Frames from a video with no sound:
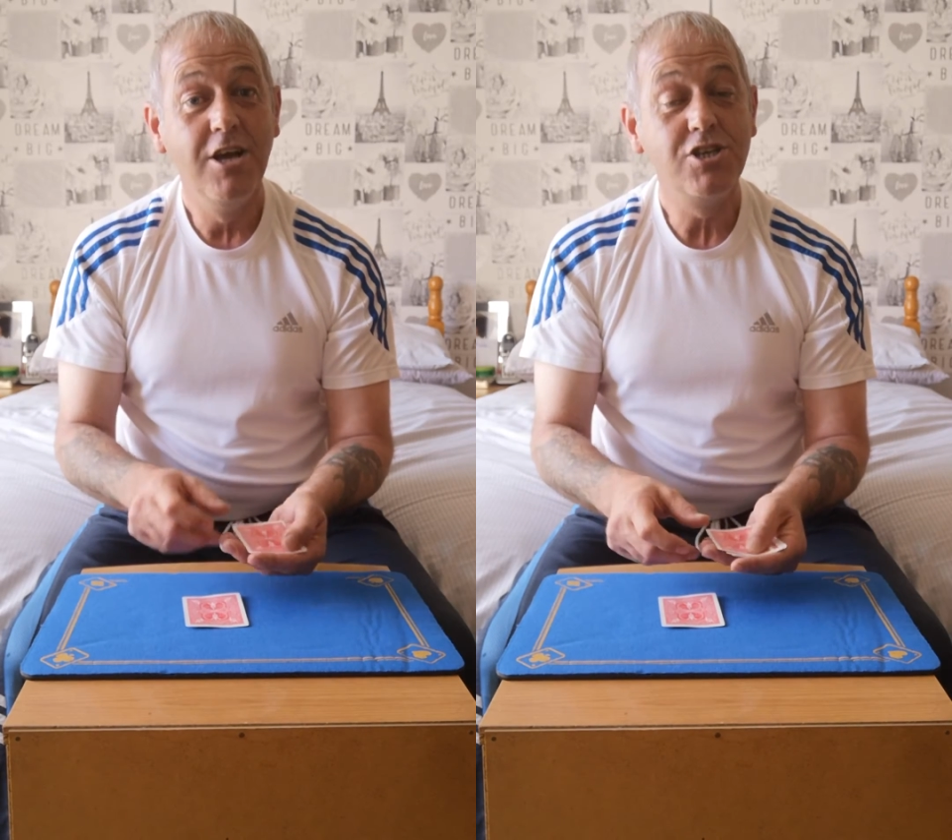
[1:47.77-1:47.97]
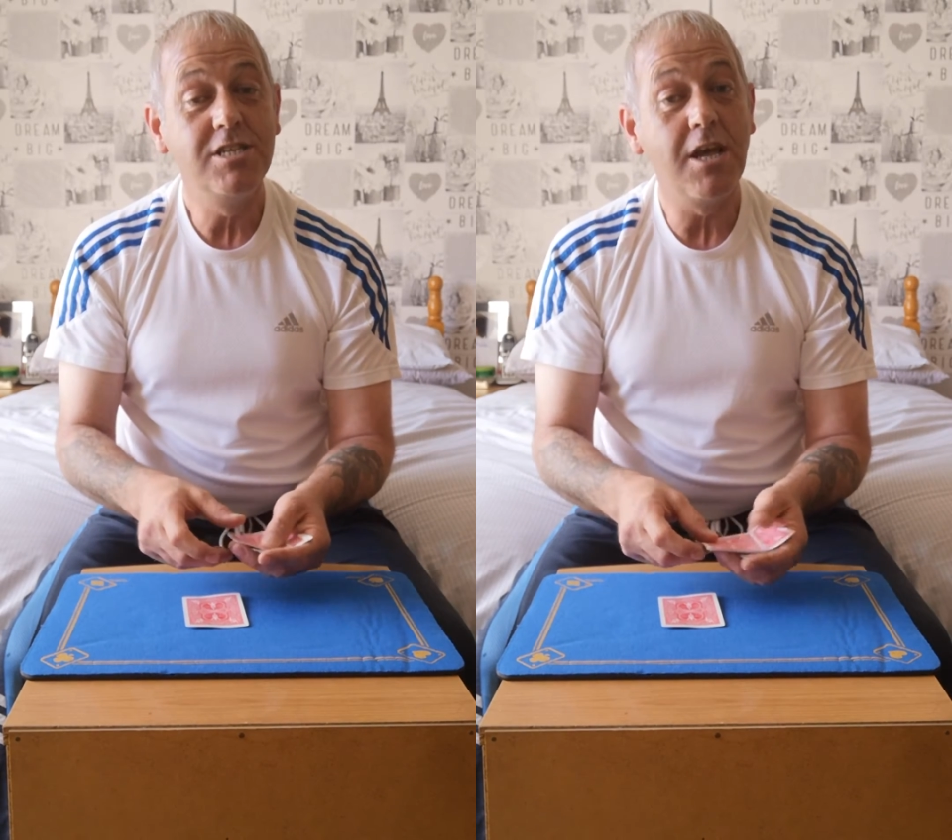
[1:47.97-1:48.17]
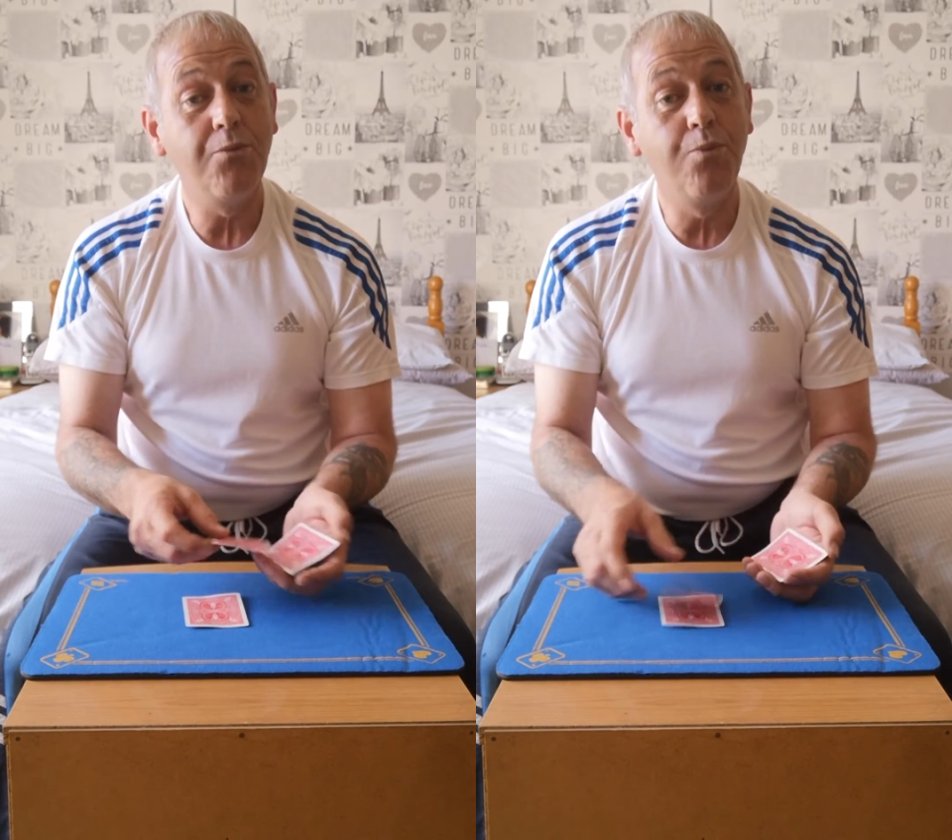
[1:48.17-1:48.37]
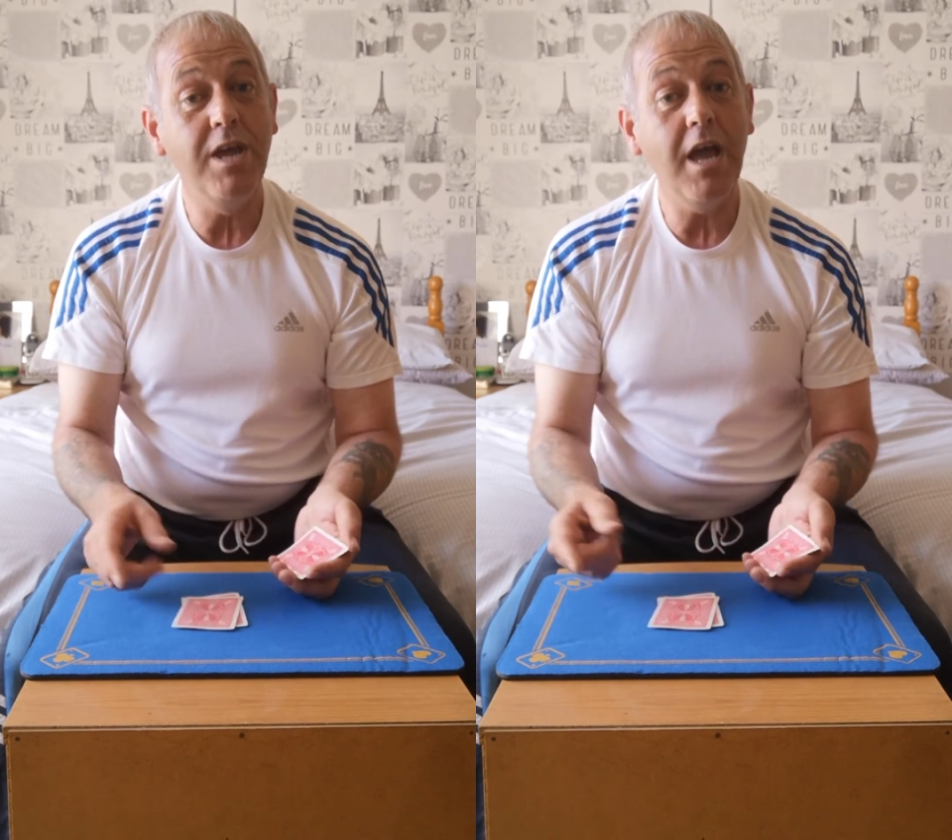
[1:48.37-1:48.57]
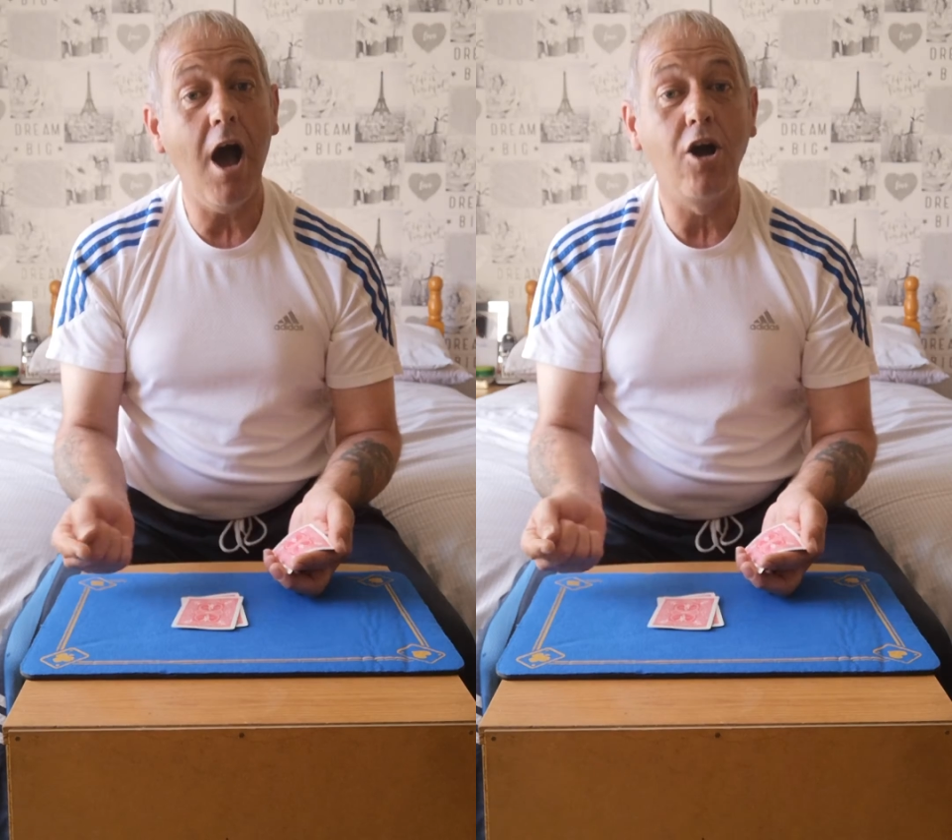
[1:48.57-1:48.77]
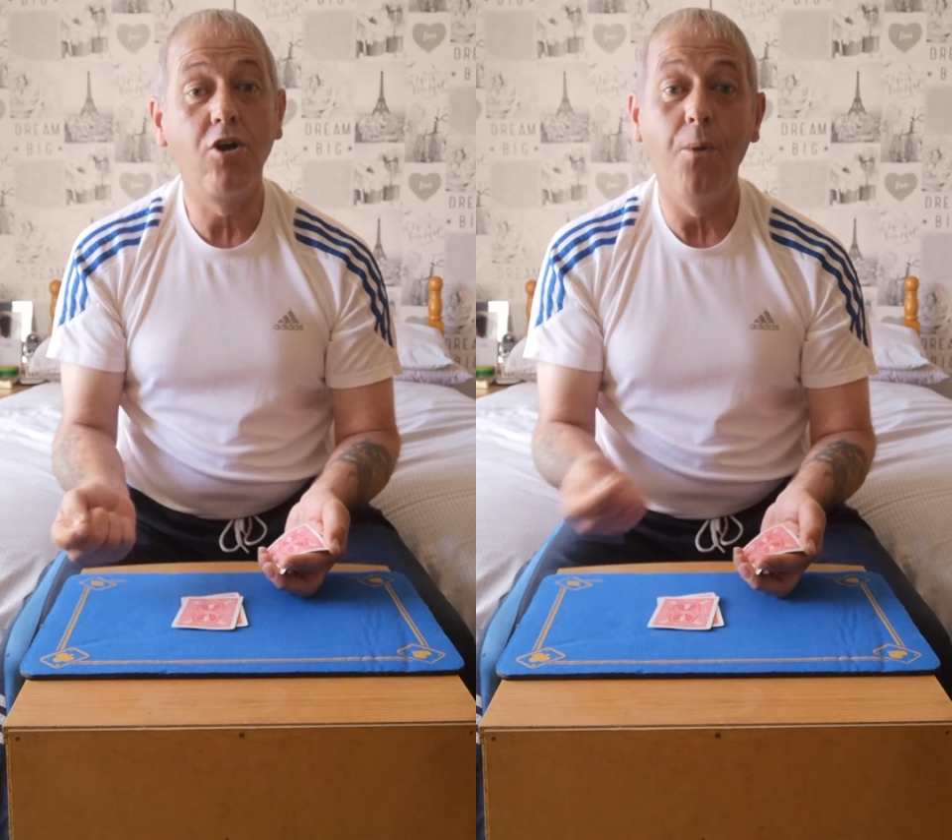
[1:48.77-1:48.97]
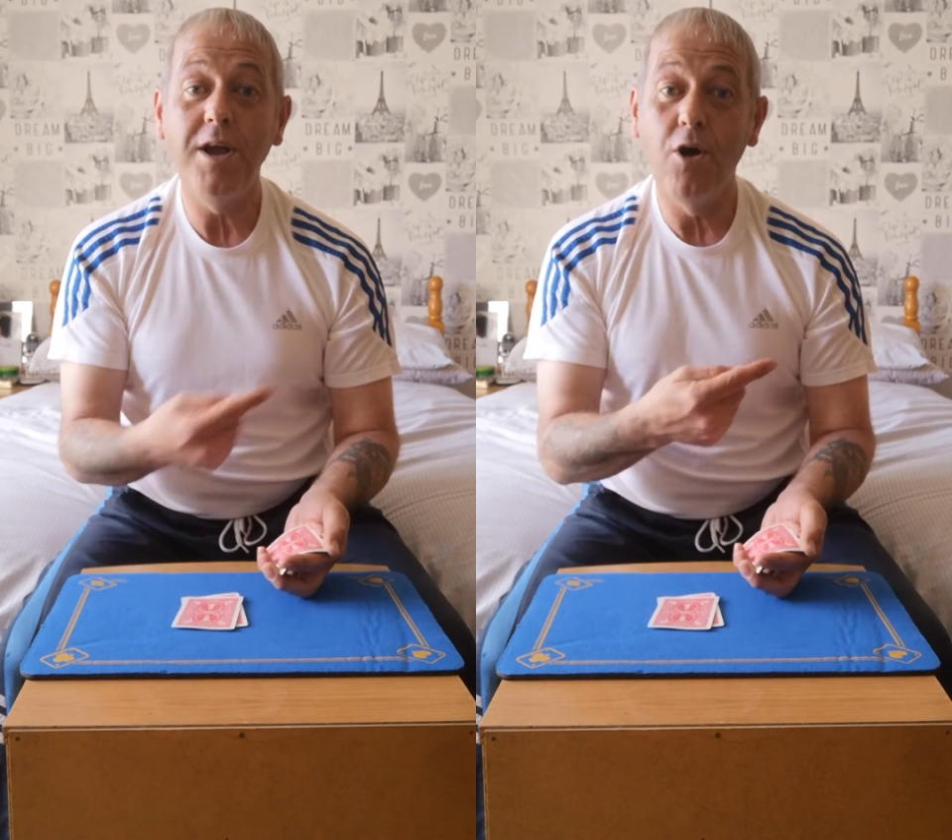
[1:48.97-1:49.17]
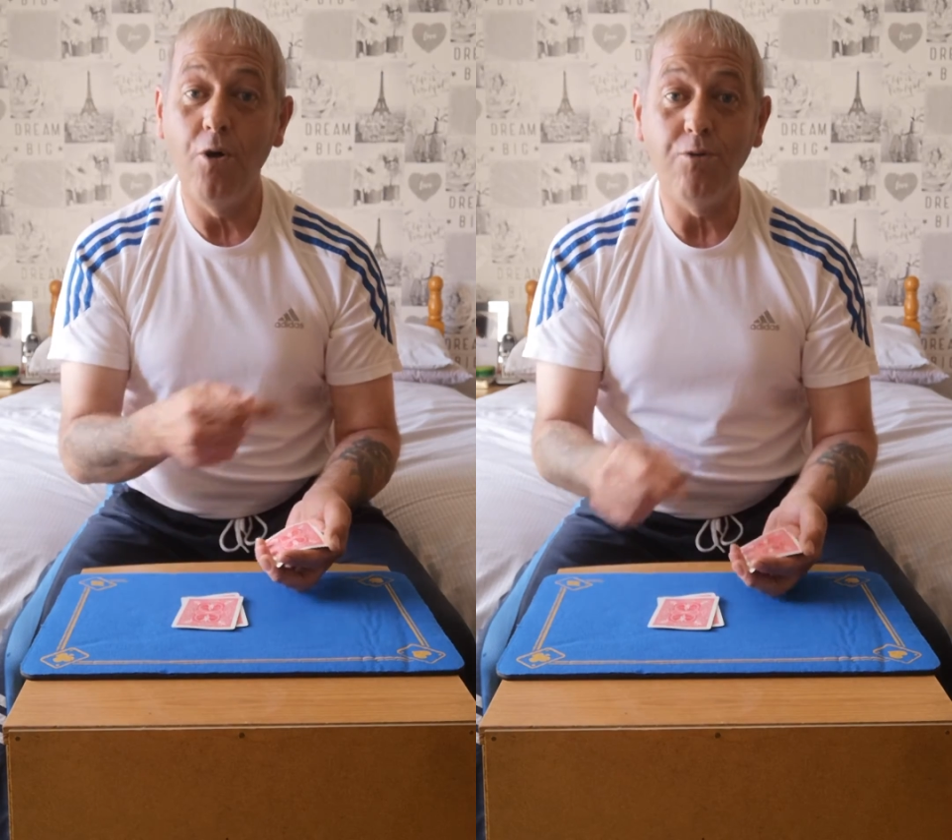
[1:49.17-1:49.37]
she said, "We are
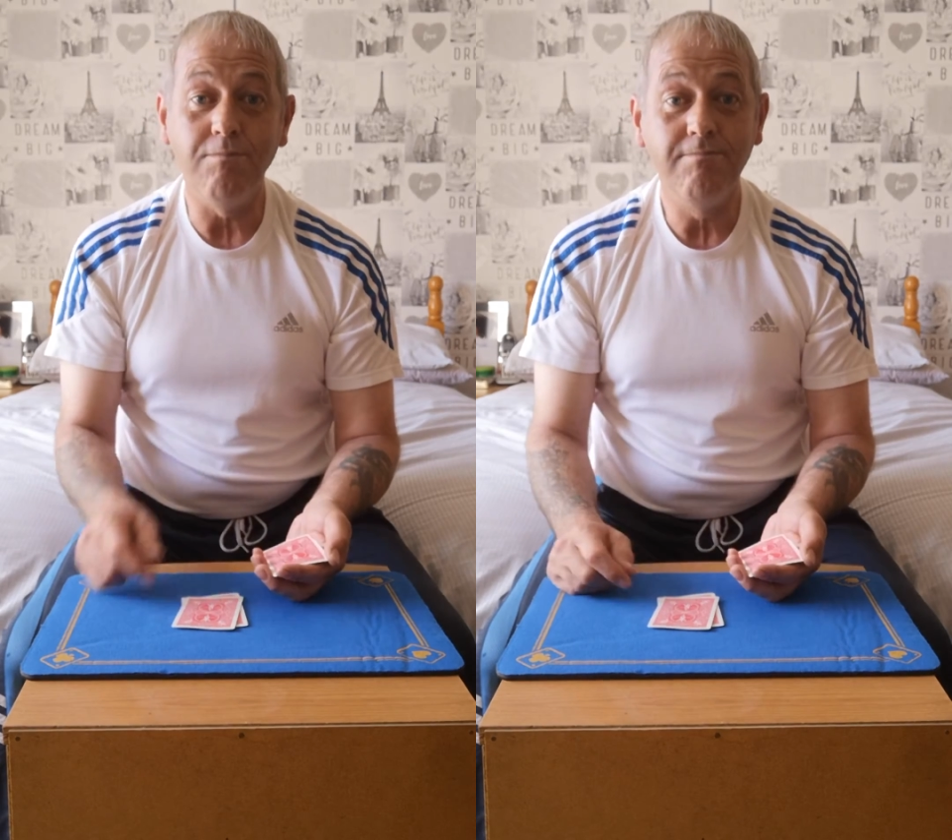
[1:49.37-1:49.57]
going home."